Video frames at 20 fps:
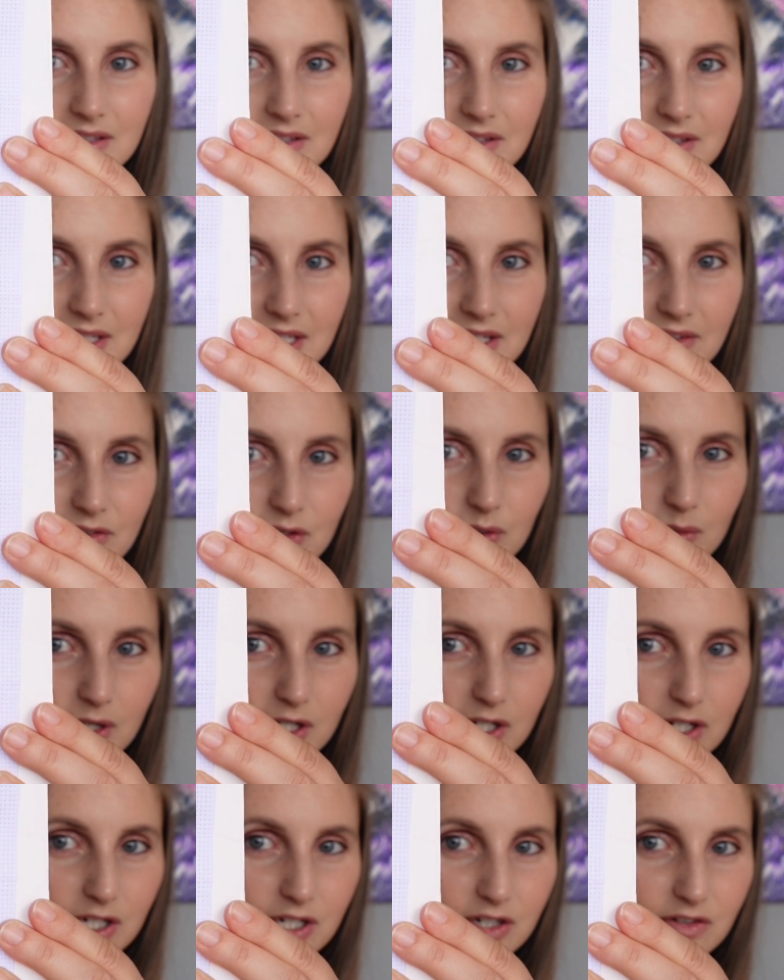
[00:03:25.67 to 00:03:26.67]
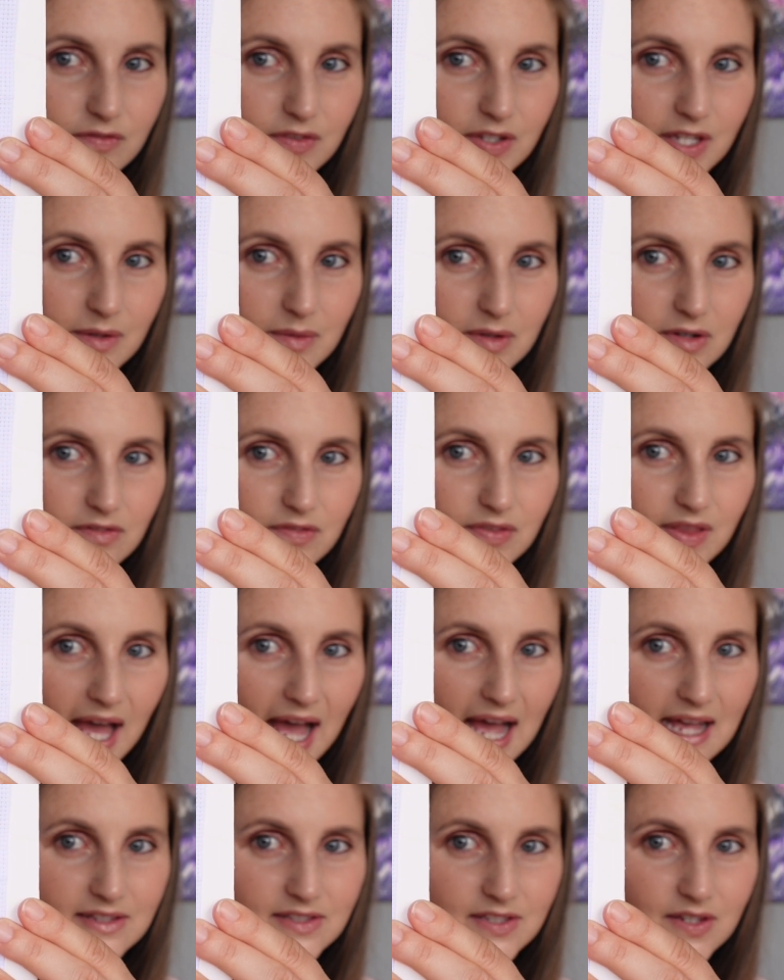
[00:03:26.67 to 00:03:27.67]
I'll give you a good view of
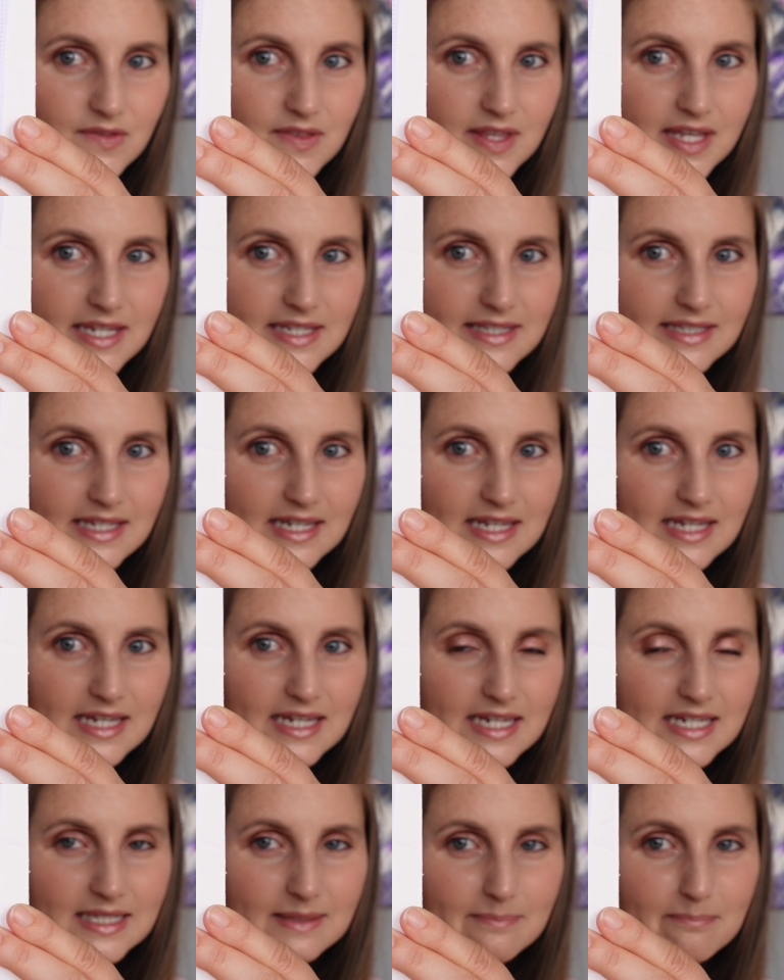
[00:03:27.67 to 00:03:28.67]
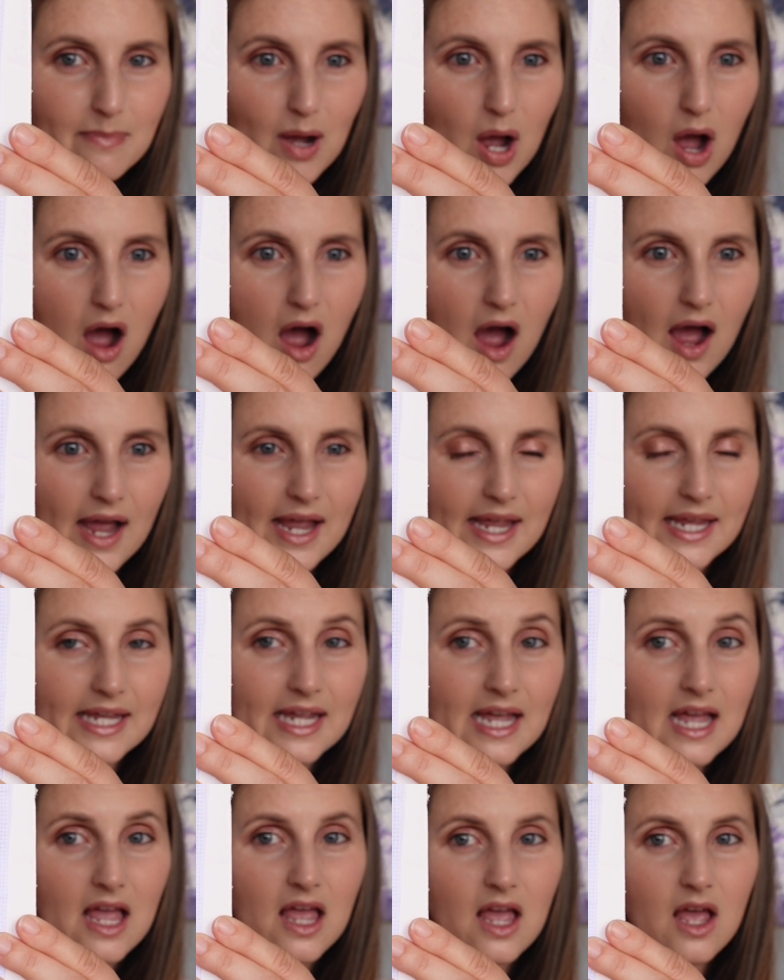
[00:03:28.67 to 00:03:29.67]
that. So this is by
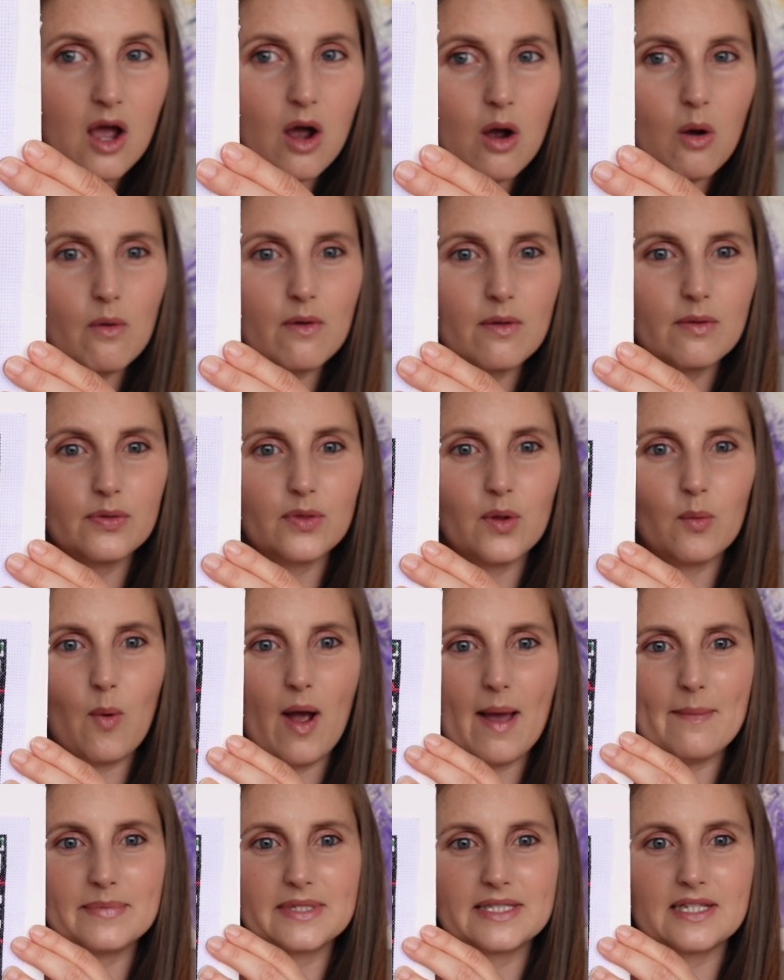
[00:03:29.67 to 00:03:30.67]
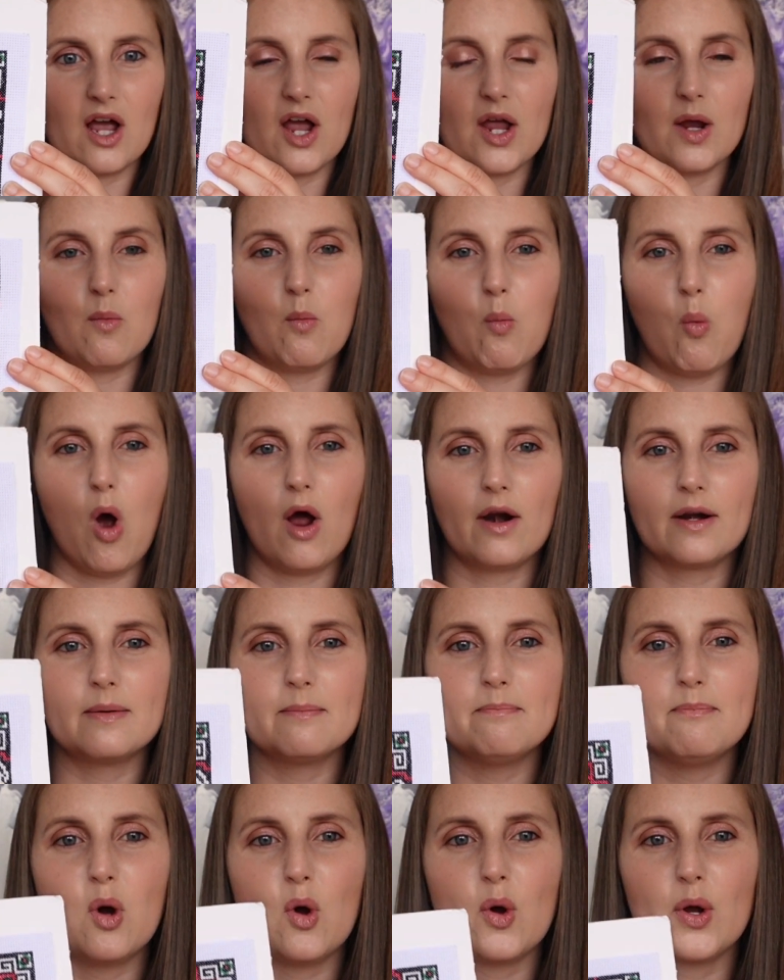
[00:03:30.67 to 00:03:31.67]
the website
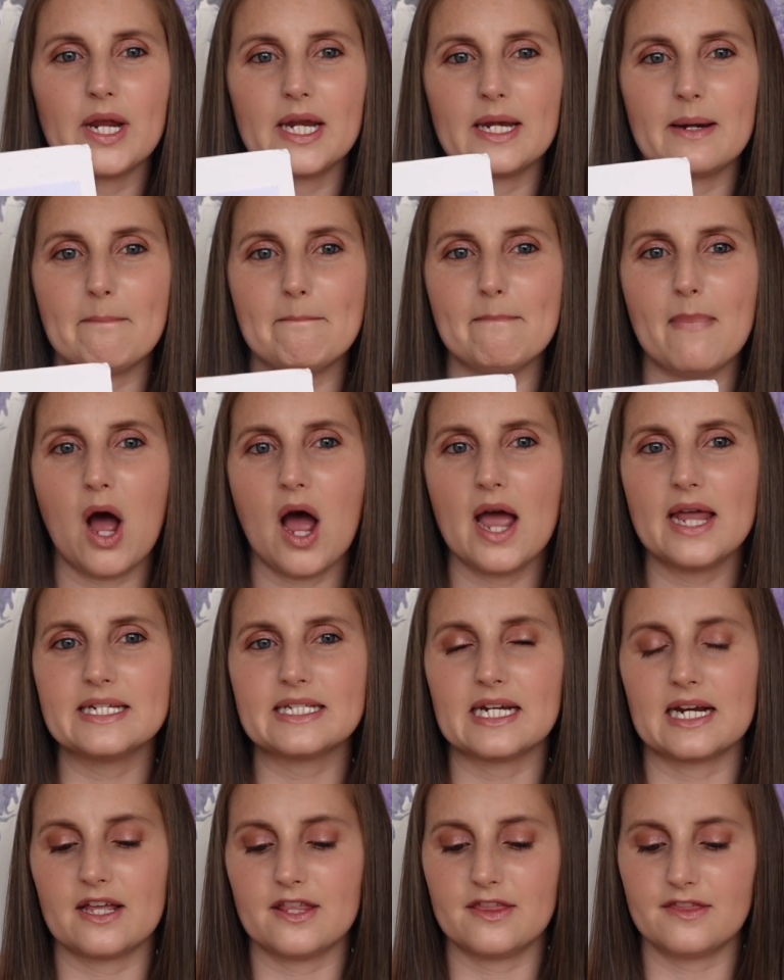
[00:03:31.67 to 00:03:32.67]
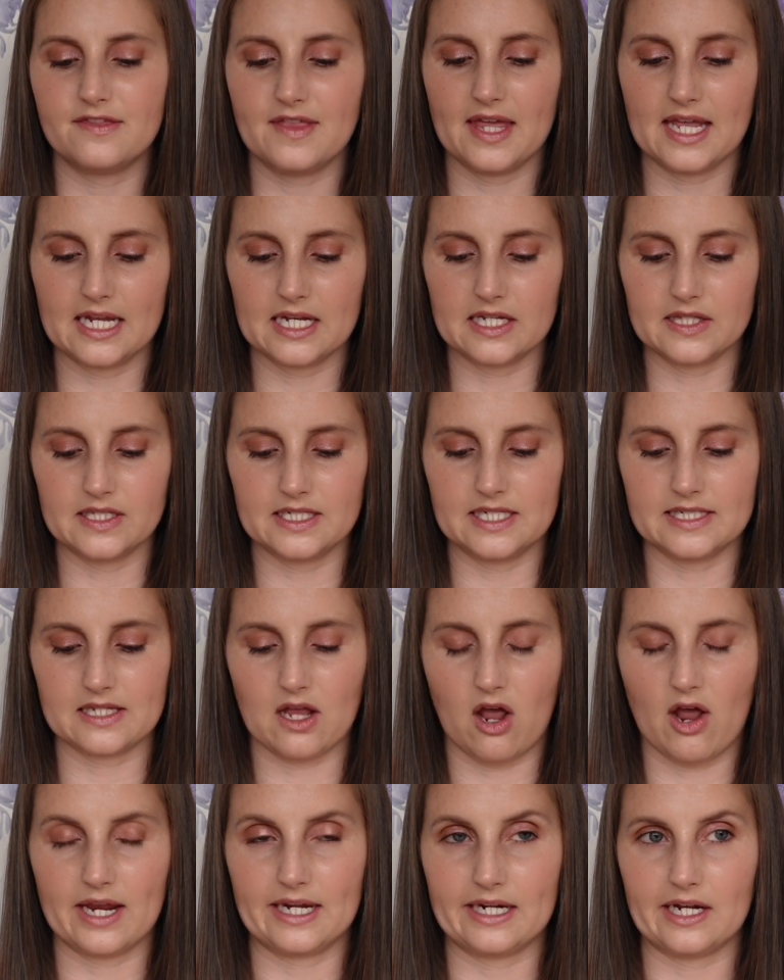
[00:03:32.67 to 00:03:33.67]
1 Point Mind, and I think the
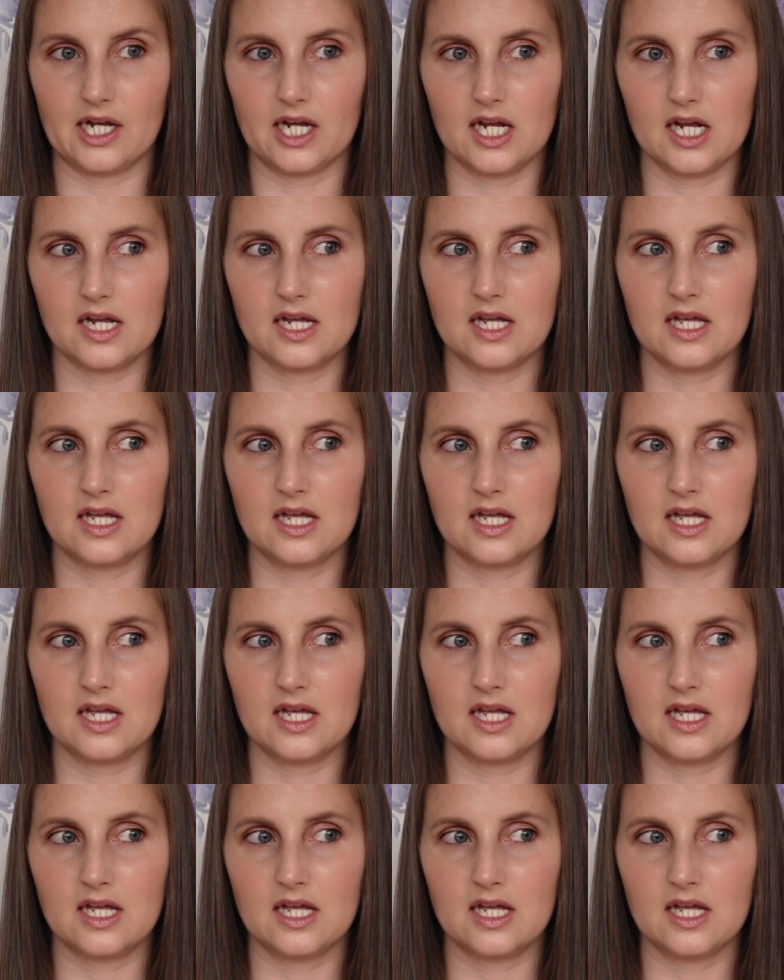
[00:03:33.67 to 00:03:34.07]
designer,